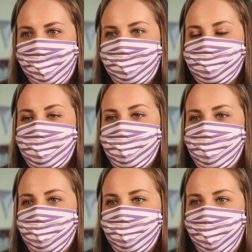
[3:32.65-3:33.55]
And so
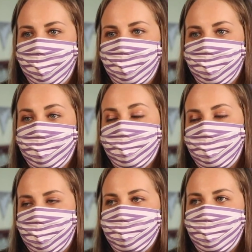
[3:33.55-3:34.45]
you
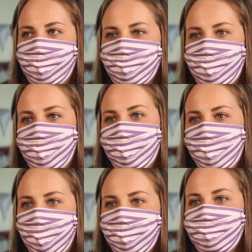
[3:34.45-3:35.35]
really meet your people in
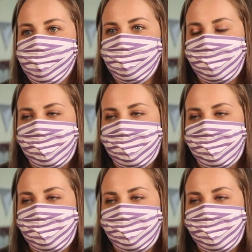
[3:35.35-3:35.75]
college.